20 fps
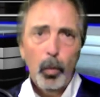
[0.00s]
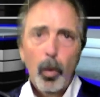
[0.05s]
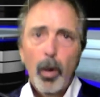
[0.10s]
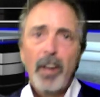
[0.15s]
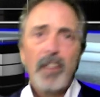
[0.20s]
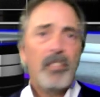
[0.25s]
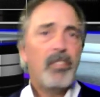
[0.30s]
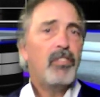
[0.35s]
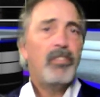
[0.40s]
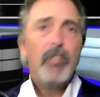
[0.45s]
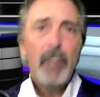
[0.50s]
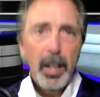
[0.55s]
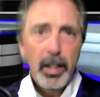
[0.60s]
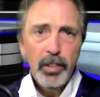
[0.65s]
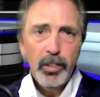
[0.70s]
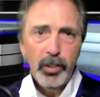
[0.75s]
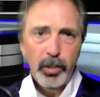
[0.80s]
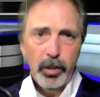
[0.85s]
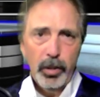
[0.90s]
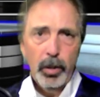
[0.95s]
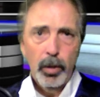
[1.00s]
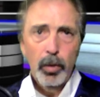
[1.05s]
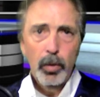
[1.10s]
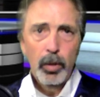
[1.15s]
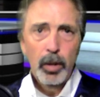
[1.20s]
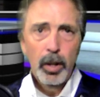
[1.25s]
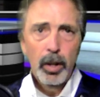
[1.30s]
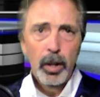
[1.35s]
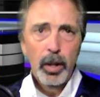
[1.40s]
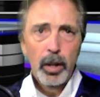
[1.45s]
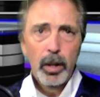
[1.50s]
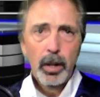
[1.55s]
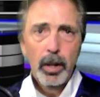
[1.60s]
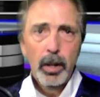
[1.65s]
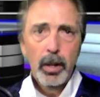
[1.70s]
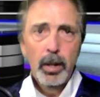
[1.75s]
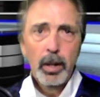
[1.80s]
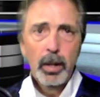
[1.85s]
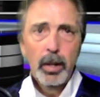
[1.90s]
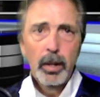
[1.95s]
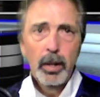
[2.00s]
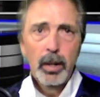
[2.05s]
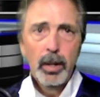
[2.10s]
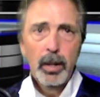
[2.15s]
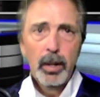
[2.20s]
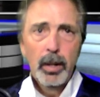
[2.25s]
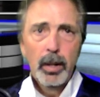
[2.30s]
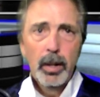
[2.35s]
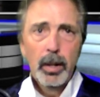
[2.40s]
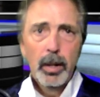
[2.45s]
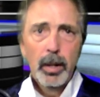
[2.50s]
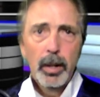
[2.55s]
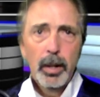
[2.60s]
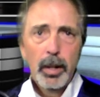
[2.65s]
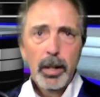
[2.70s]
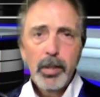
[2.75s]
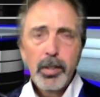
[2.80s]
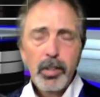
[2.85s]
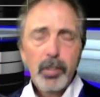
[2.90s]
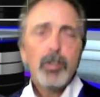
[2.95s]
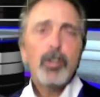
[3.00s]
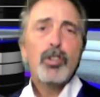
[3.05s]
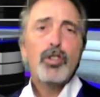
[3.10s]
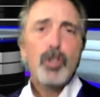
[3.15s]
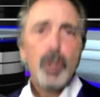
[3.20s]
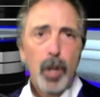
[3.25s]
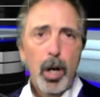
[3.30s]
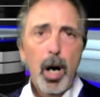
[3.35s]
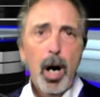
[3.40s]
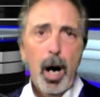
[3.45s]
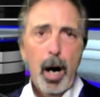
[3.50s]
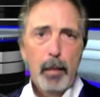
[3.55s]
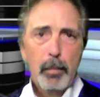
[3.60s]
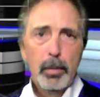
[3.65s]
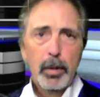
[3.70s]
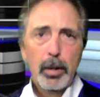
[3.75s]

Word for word: what offends you. This is a job.